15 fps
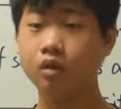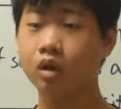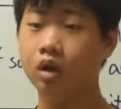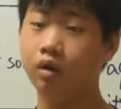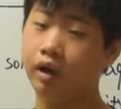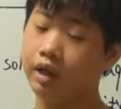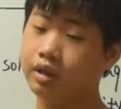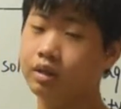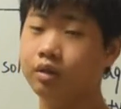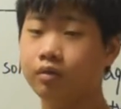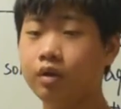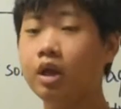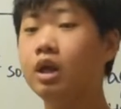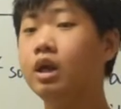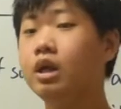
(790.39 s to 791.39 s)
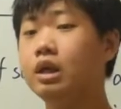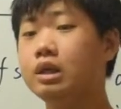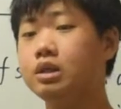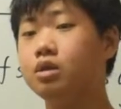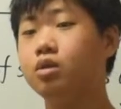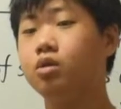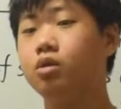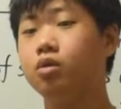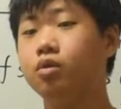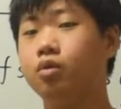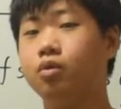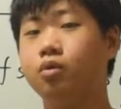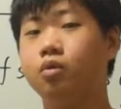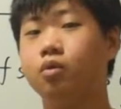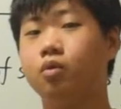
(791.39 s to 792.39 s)
Alright,
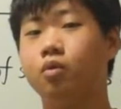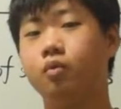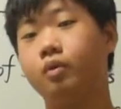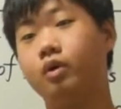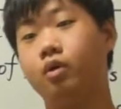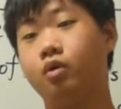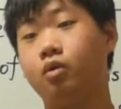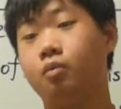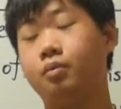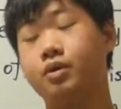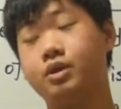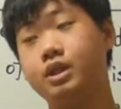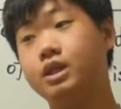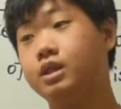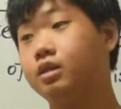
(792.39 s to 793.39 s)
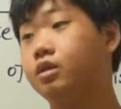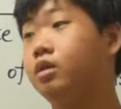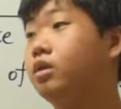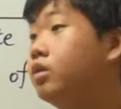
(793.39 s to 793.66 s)
so we'll proceed